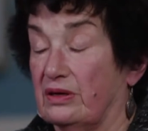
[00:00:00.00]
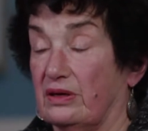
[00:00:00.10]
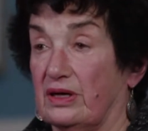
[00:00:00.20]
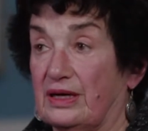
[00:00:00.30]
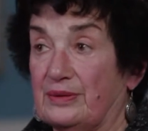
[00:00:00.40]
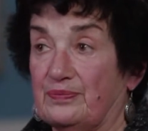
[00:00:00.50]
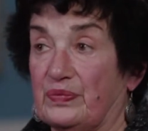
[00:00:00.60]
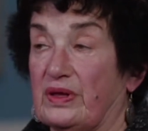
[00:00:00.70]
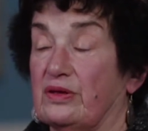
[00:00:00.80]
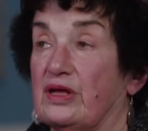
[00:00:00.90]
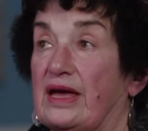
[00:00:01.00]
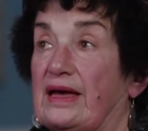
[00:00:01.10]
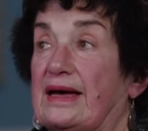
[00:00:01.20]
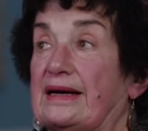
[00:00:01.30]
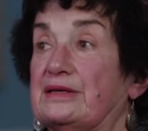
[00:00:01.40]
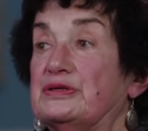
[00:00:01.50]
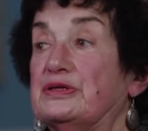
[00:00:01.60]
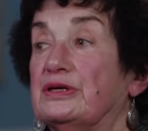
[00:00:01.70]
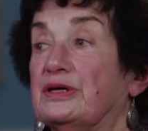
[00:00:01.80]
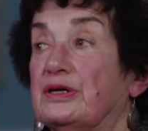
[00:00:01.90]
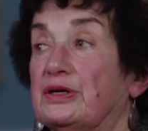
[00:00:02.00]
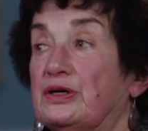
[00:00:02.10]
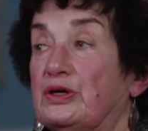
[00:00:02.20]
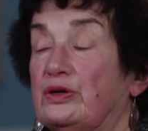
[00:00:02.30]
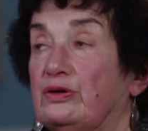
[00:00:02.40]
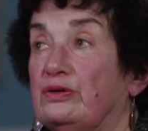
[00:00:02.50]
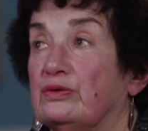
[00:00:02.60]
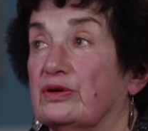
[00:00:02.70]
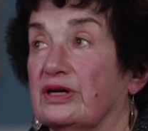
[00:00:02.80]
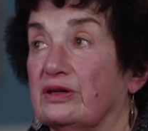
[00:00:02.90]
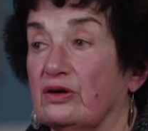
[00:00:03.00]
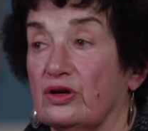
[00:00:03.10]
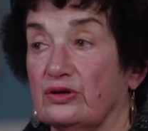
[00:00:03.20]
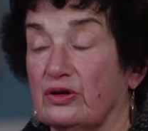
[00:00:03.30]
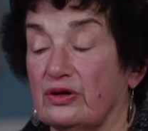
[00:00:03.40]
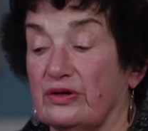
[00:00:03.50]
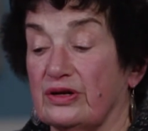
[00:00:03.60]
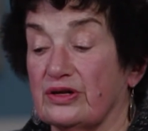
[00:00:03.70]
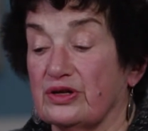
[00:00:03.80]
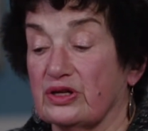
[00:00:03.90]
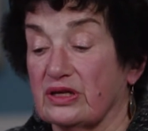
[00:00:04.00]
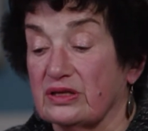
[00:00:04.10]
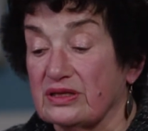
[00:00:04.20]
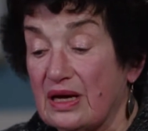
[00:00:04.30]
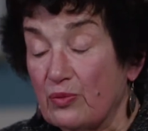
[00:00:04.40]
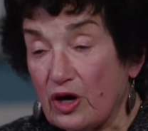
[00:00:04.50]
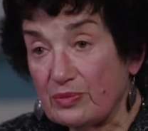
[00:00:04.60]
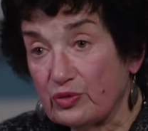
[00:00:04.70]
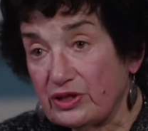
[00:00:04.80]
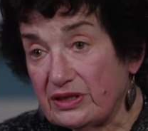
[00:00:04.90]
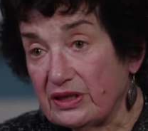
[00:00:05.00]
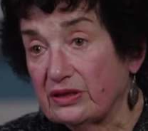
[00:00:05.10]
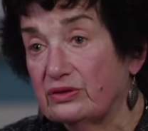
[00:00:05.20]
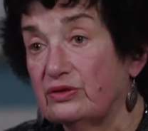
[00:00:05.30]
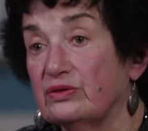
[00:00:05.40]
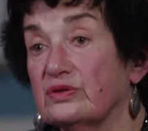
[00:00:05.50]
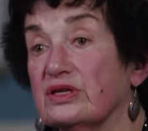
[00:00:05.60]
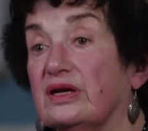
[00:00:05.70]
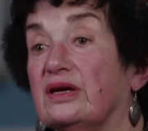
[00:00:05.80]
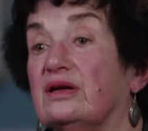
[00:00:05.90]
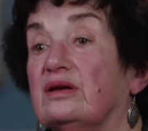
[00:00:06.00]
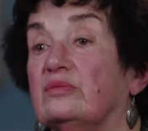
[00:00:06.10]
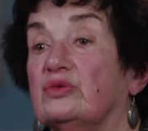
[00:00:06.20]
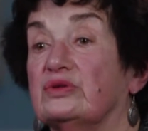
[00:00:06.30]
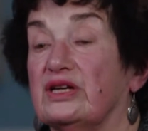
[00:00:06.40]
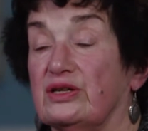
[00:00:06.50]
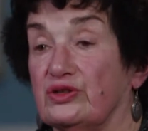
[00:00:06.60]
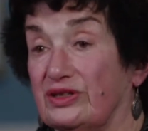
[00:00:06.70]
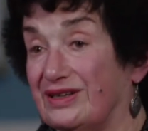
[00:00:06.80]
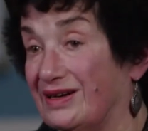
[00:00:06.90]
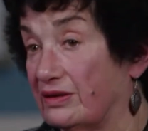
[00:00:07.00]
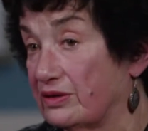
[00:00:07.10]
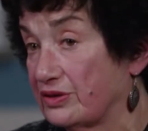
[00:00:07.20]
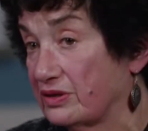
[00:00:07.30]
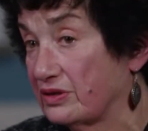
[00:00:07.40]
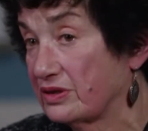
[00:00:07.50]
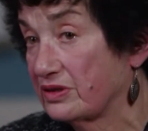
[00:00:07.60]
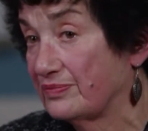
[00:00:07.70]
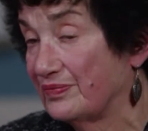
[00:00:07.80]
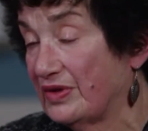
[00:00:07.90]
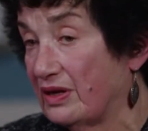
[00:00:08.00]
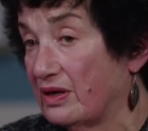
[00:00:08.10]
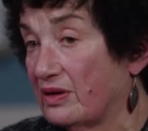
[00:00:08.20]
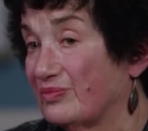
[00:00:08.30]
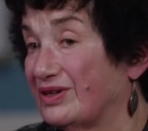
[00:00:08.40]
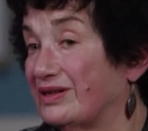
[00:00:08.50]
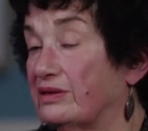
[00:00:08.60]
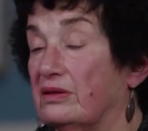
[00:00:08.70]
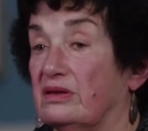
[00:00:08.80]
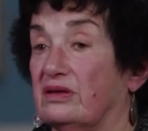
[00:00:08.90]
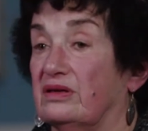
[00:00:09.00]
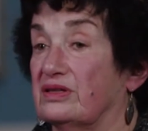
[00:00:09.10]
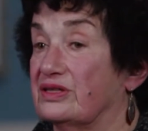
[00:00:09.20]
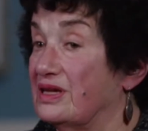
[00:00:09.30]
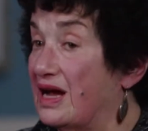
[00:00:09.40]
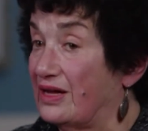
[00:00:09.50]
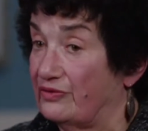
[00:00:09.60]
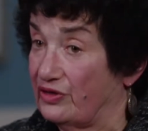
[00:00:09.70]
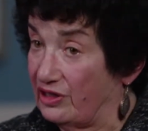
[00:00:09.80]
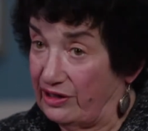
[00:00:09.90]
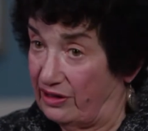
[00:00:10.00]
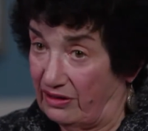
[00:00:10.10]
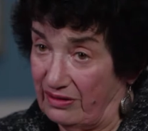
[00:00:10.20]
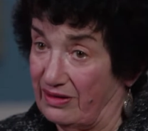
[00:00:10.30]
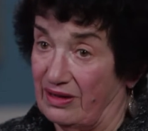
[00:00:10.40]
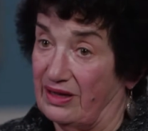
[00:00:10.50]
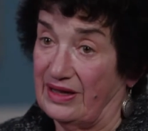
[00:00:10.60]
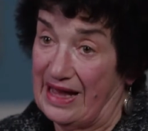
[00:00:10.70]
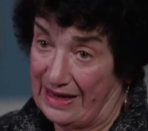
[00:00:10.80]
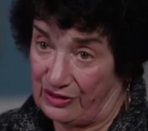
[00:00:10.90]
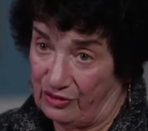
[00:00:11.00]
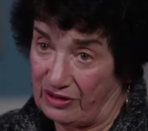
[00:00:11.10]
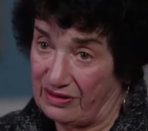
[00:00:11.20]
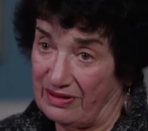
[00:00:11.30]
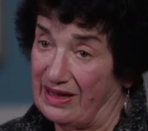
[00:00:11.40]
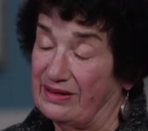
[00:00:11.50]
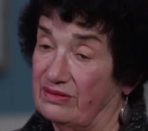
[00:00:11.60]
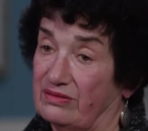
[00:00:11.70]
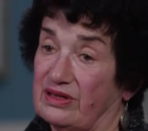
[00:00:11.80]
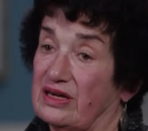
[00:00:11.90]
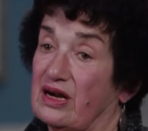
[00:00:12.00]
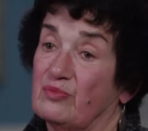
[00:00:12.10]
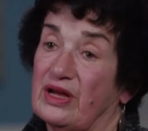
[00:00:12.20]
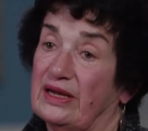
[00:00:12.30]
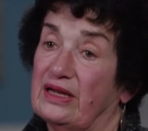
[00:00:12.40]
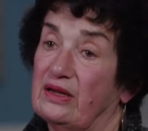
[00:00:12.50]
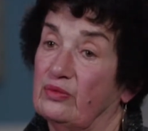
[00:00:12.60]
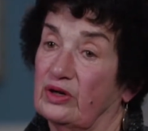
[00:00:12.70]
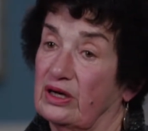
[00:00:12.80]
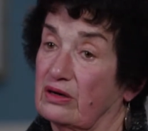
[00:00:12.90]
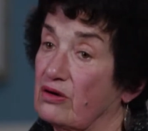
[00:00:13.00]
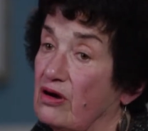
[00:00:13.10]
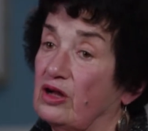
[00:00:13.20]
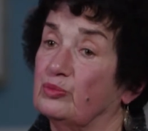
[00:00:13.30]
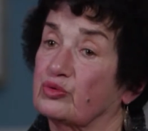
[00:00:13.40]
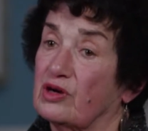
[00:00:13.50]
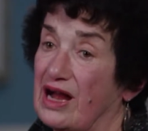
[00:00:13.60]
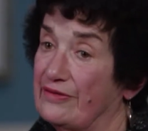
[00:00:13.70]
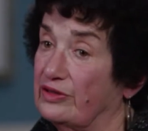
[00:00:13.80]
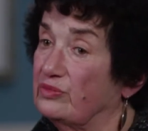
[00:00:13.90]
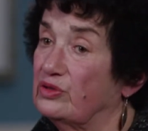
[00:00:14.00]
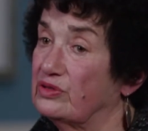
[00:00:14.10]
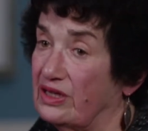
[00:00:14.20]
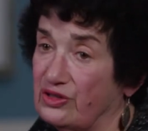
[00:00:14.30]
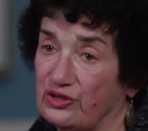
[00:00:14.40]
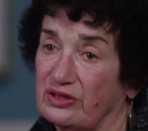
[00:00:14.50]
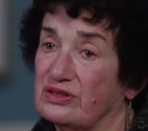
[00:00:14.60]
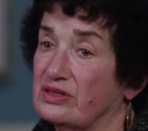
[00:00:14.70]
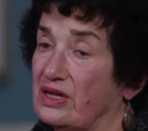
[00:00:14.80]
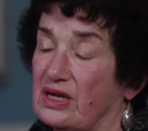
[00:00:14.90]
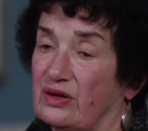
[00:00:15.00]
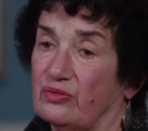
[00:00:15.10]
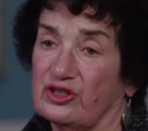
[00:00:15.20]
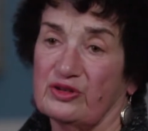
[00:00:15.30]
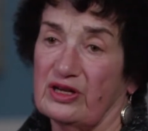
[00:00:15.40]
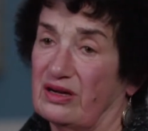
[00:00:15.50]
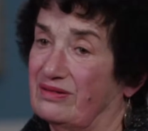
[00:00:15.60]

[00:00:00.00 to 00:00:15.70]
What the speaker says: And you can somewhat predict using mutation analysis, but it's not very accurate, and there are many what are called private mutations, which